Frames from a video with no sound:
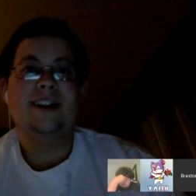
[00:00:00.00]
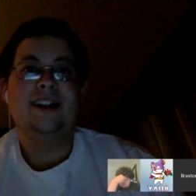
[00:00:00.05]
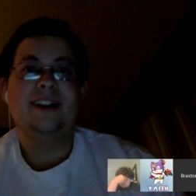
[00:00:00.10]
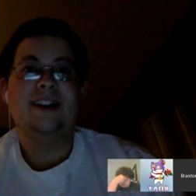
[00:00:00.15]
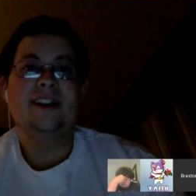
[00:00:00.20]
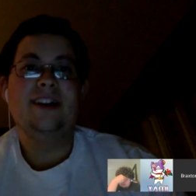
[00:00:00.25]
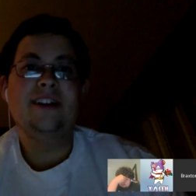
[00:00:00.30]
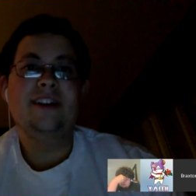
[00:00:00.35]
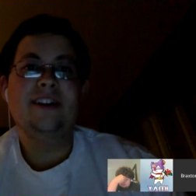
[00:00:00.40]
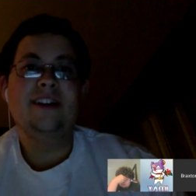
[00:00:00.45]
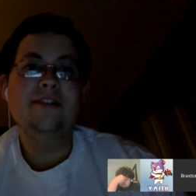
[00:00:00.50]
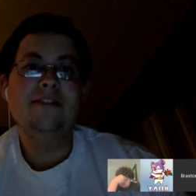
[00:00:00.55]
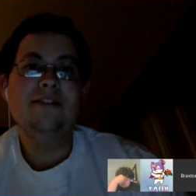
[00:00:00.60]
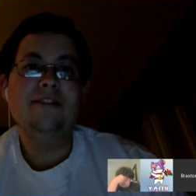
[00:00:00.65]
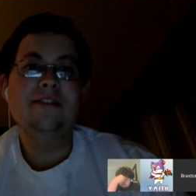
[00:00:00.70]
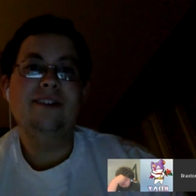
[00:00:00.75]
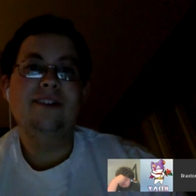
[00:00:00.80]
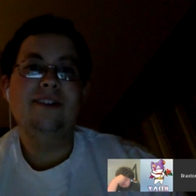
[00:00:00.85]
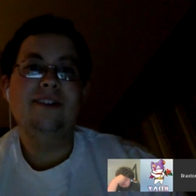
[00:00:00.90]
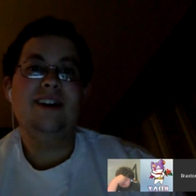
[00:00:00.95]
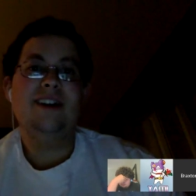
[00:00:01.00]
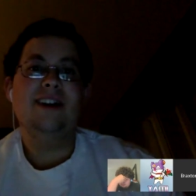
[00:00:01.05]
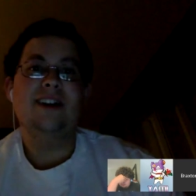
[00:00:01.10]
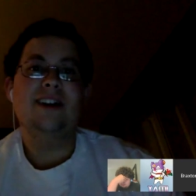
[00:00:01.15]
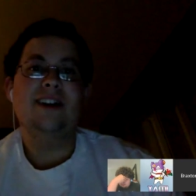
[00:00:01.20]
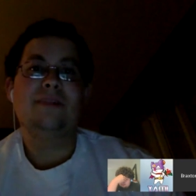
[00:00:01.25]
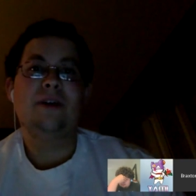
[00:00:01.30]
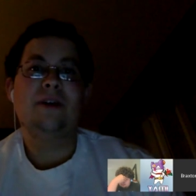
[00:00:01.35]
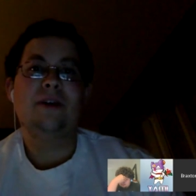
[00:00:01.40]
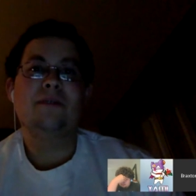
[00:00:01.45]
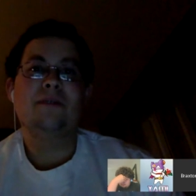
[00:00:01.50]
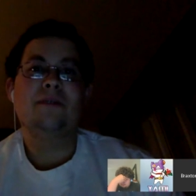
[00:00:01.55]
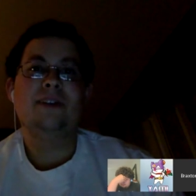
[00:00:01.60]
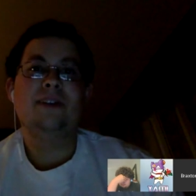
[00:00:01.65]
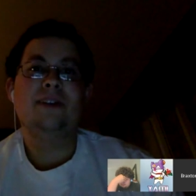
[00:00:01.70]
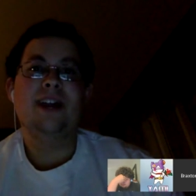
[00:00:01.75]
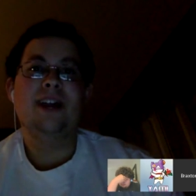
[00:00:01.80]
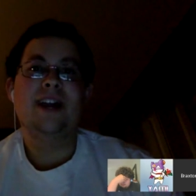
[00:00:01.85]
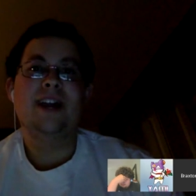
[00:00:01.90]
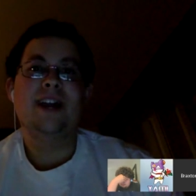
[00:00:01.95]
new is supposed to be
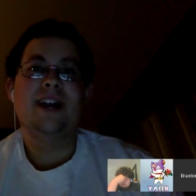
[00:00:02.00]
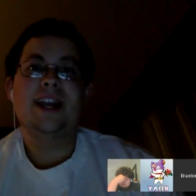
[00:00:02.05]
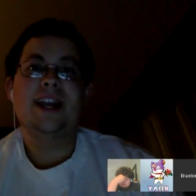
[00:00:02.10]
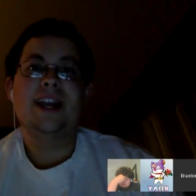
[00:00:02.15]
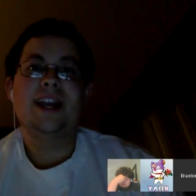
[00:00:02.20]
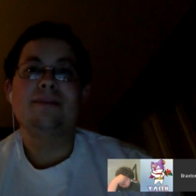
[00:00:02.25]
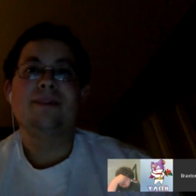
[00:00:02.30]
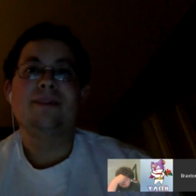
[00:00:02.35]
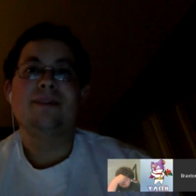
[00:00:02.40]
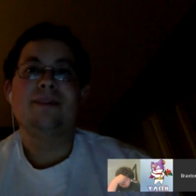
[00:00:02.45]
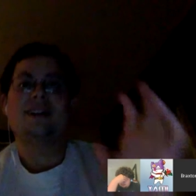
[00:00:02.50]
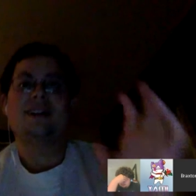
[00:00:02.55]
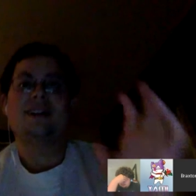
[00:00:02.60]
named.